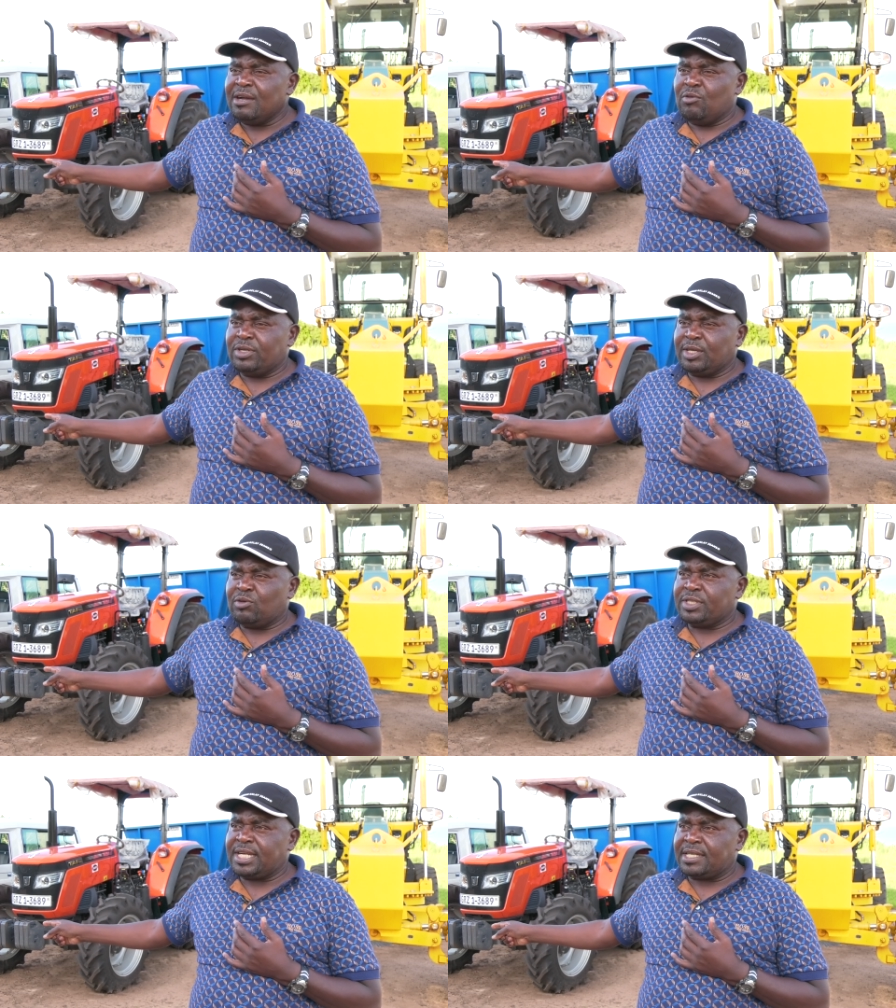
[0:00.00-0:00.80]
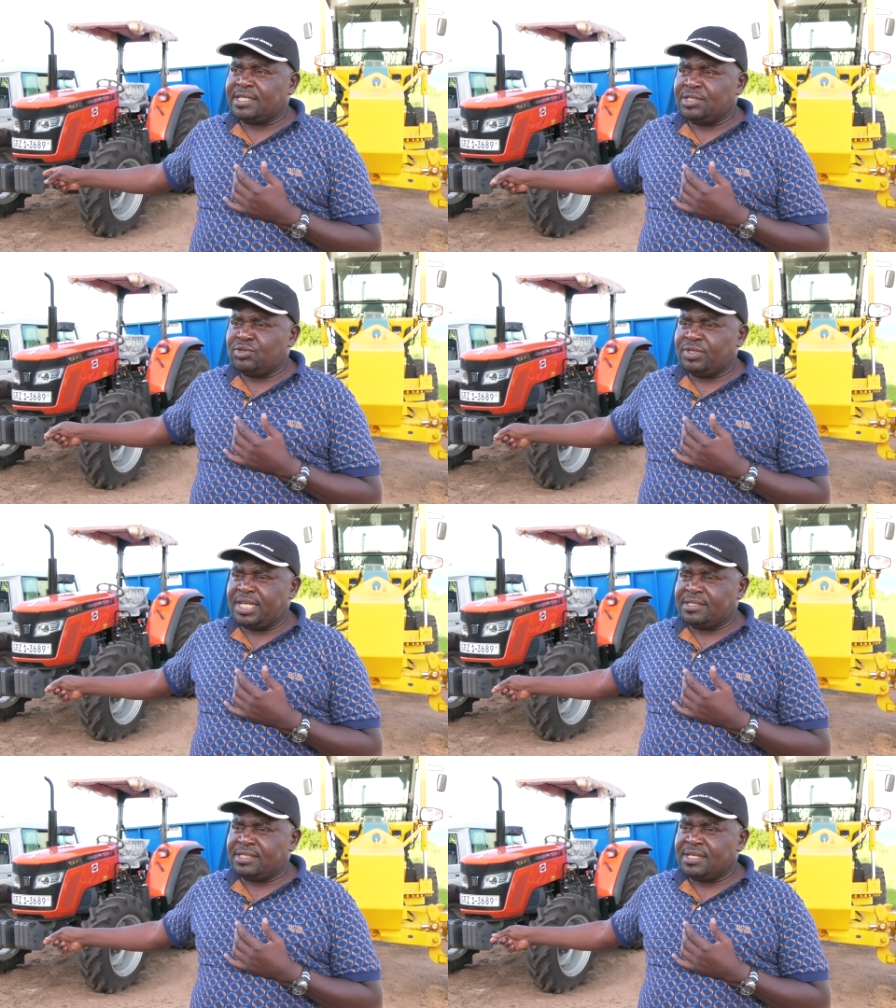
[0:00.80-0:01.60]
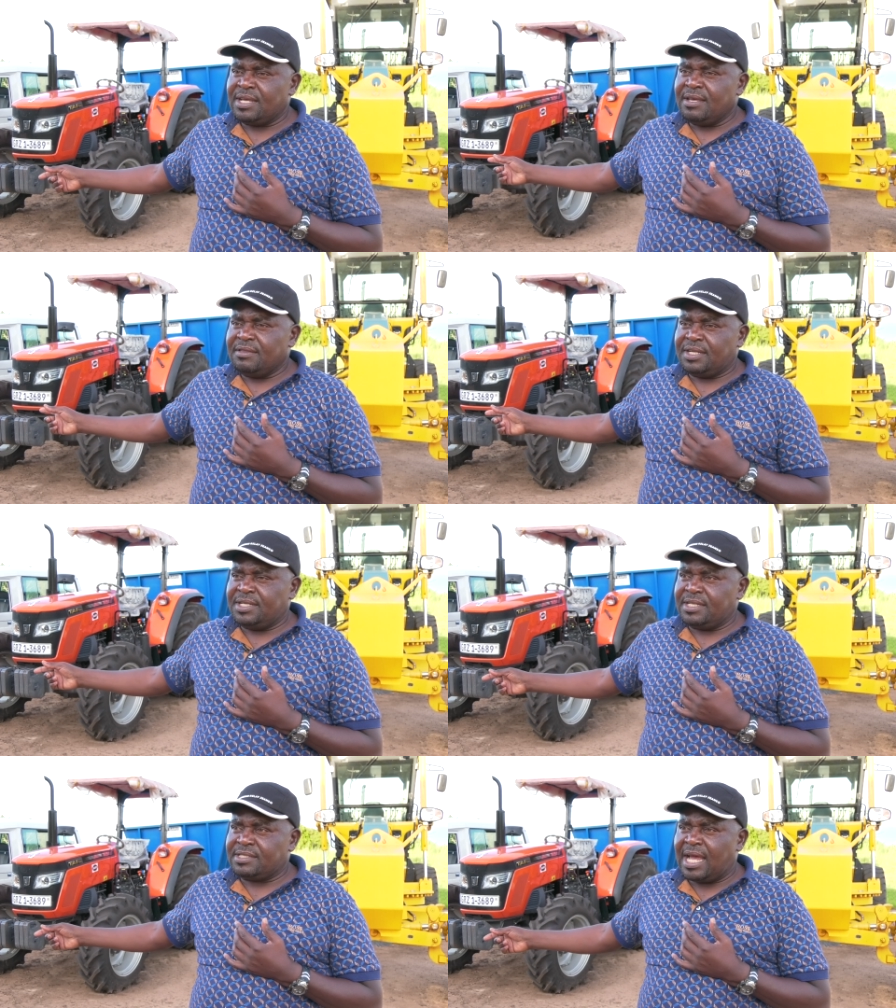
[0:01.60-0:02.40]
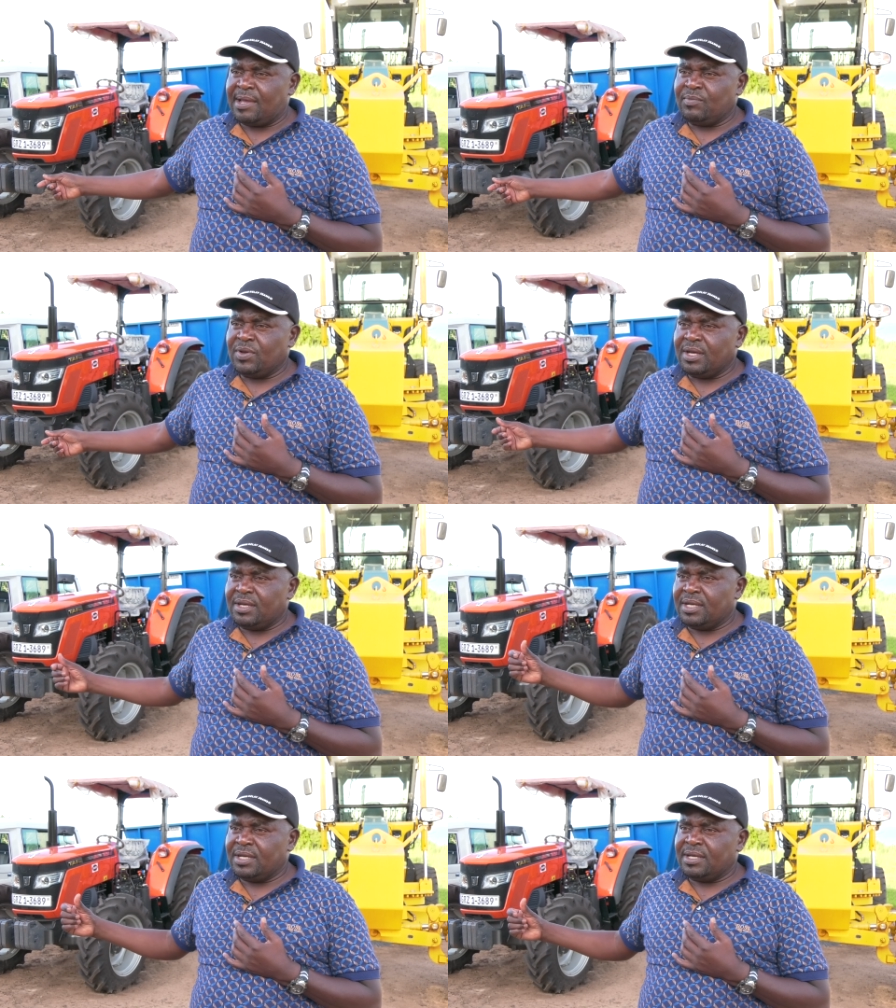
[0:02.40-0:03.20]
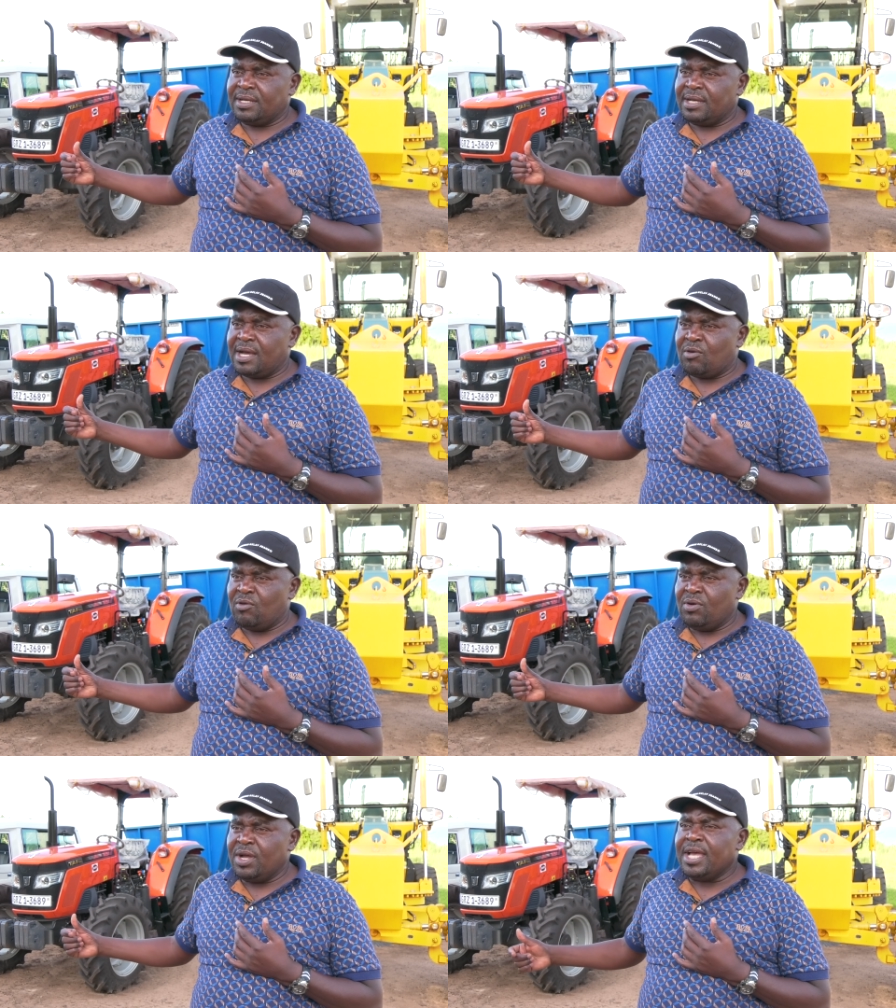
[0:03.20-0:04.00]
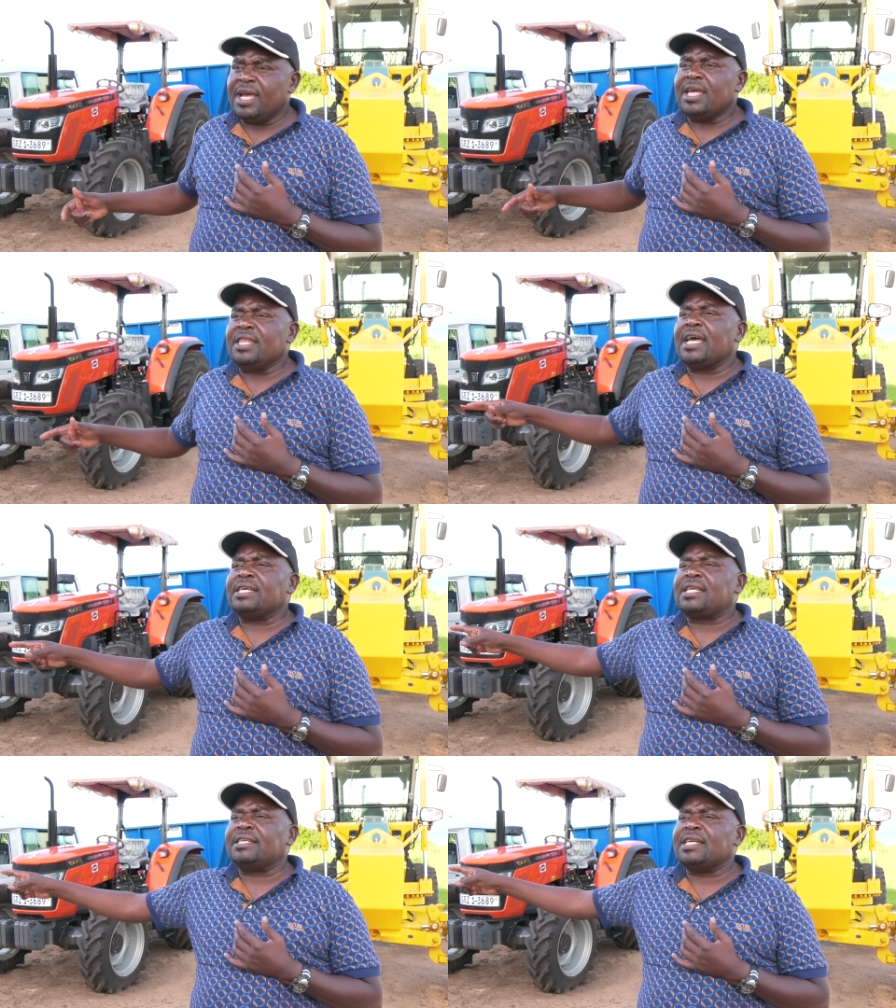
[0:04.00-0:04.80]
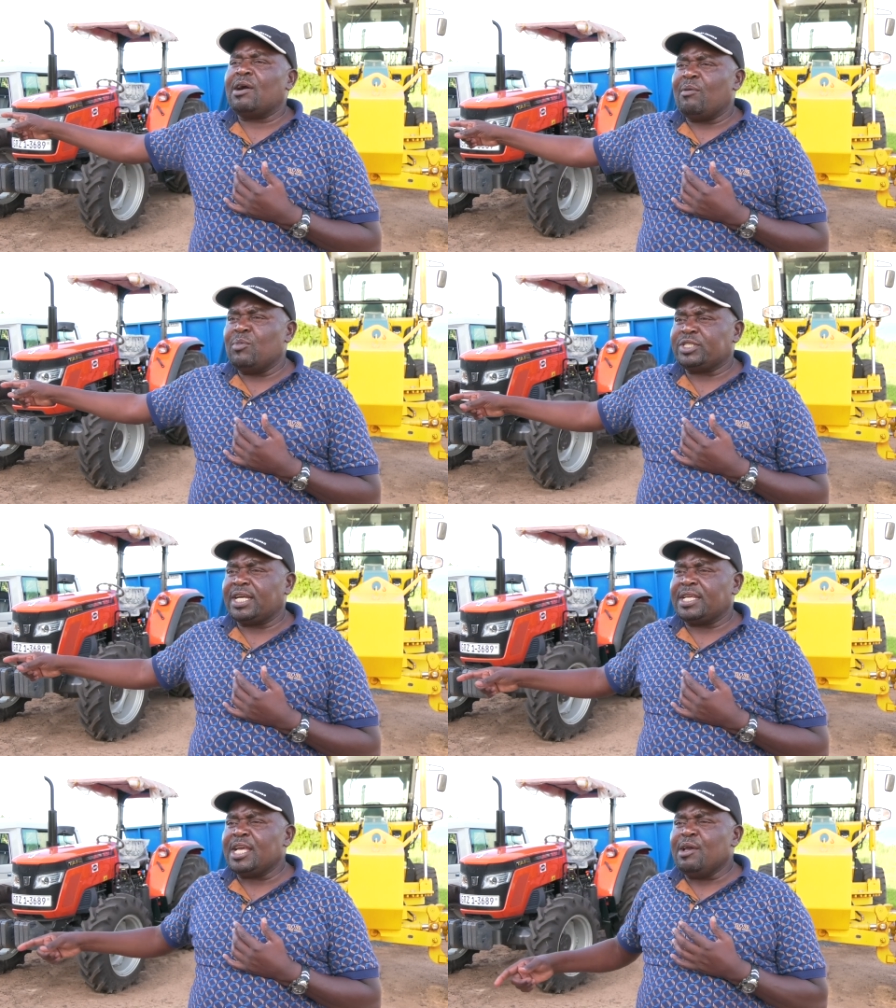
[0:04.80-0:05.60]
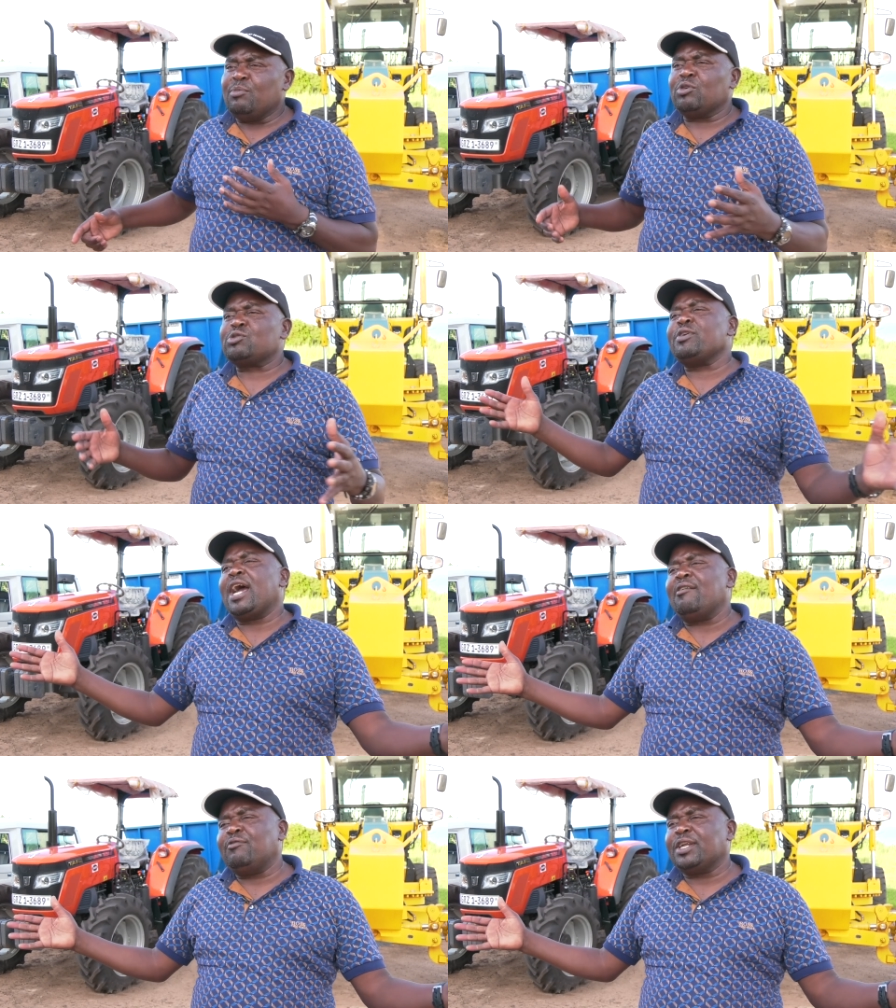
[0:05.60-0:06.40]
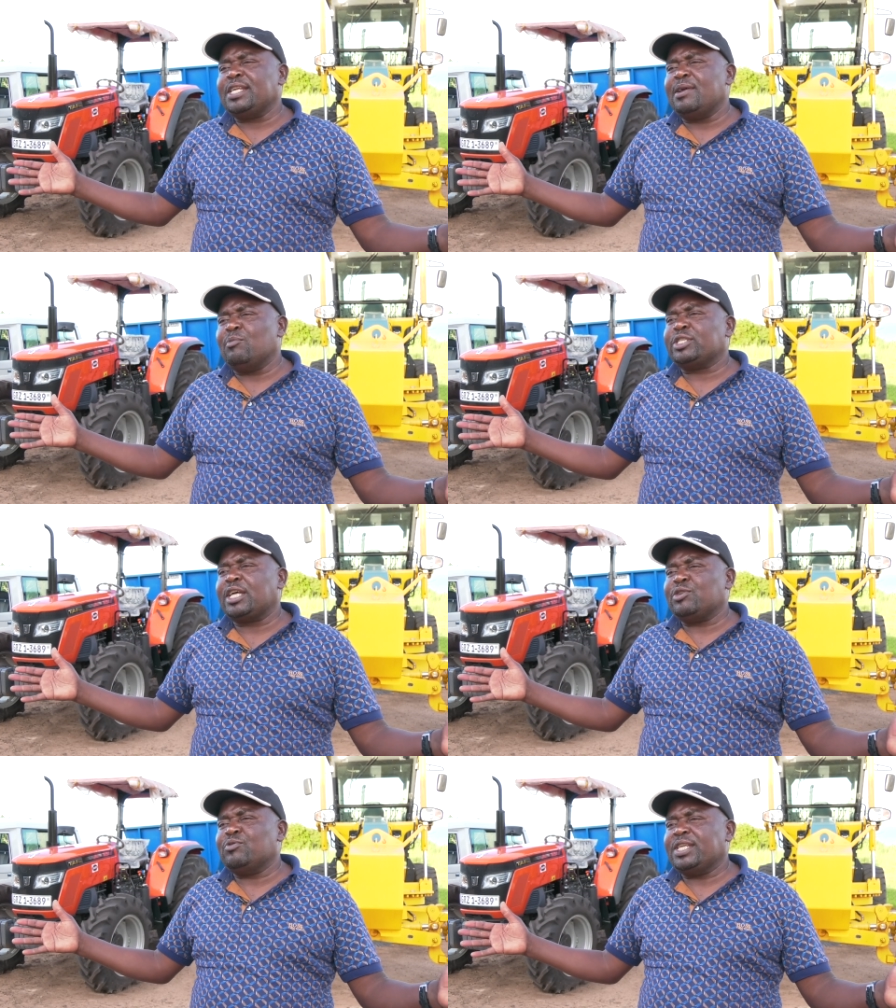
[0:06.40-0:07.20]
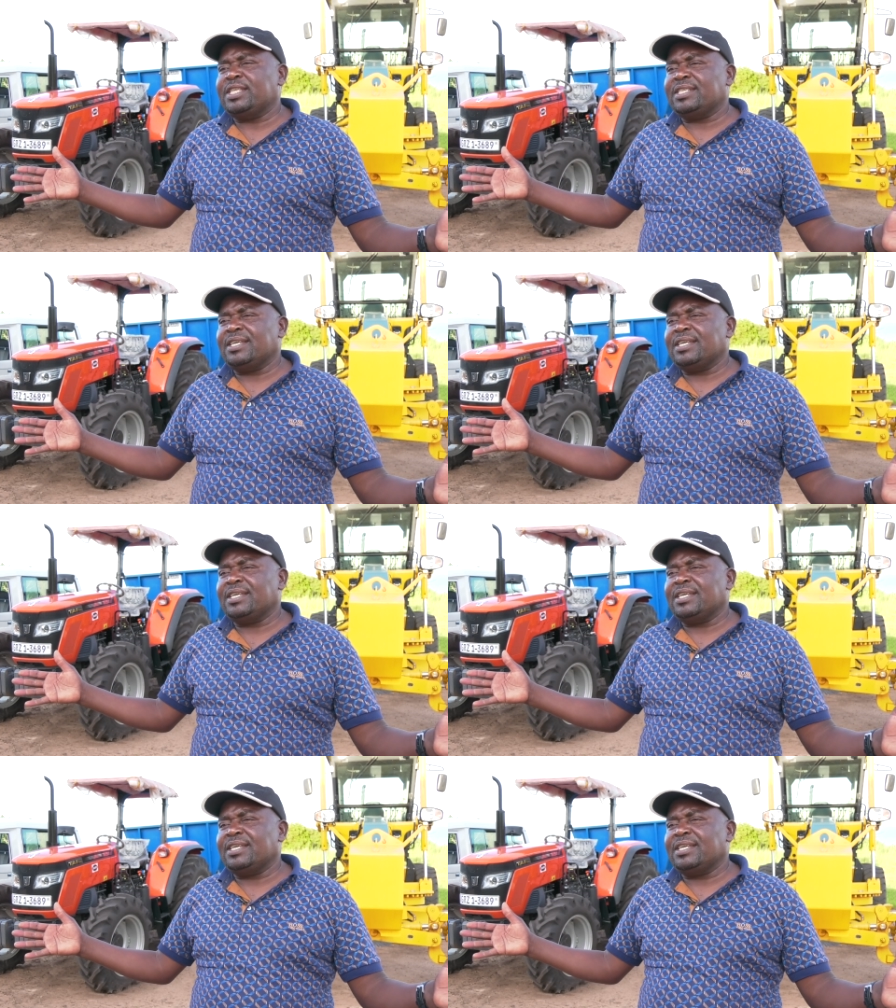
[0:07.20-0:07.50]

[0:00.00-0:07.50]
got the contract in two days, three days time uh, ago. They are starting our mortuary because we have already a mortuary unit.